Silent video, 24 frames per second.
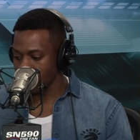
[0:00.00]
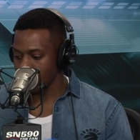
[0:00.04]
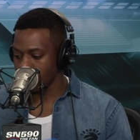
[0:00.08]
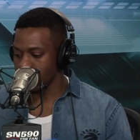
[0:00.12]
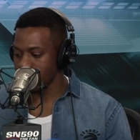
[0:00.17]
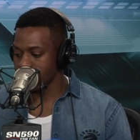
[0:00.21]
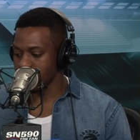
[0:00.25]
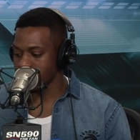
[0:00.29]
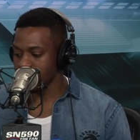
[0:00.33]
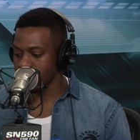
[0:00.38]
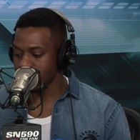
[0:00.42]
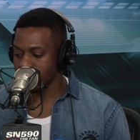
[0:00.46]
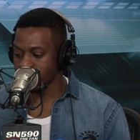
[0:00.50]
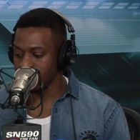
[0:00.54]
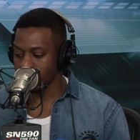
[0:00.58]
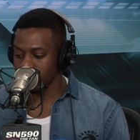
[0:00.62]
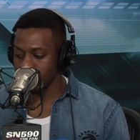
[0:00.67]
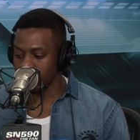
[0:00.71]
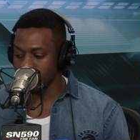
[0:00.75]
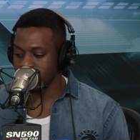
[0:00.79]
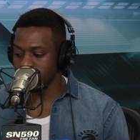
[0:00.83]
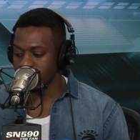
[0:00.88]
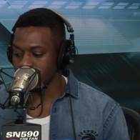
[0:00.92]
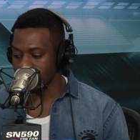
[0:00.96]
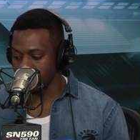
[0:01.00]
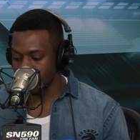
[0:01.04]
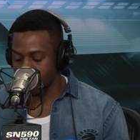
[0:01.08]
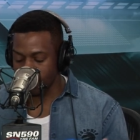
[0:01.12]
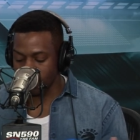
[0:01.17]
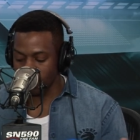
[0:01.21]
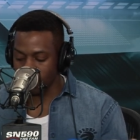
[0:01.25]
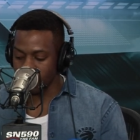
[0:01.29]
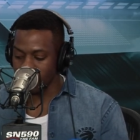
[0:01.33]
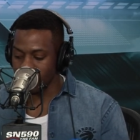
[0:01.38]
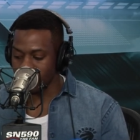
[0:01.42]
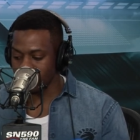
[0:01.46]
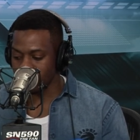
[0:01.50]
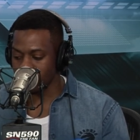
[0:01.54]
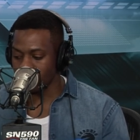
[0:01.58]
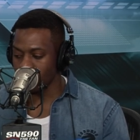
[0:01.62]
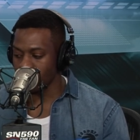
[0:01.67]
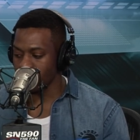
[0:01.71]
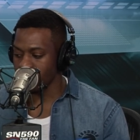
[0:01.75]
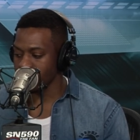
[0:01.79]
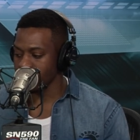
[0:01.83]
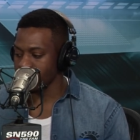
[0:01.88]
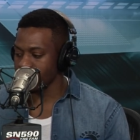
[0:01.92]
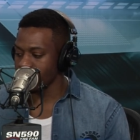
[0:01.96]
with 32, even though he didn't
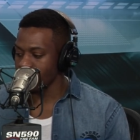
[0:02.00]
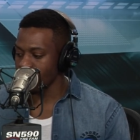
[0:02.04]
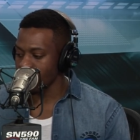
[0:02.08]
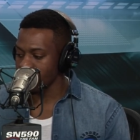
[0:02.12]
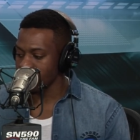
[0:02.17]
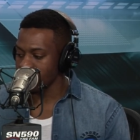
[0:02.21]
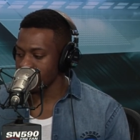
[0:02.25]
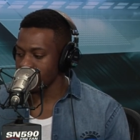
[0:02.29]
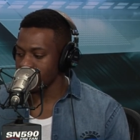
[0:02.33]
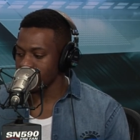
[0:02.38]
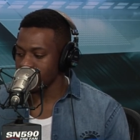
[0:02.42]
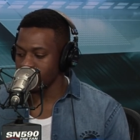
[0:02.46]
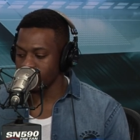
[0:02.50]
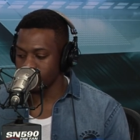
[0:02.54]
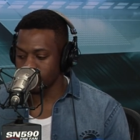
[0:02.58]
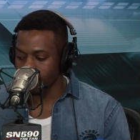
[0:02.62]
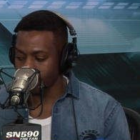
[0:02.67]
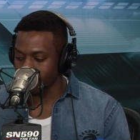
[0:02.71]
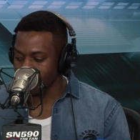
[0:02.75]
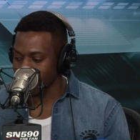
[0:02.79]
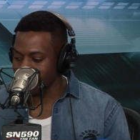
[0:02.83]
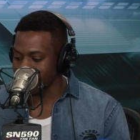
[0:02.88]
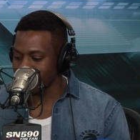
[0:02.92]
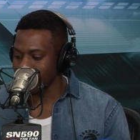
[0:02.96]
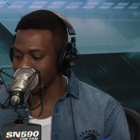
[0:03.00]
score in the fourth. He was a plus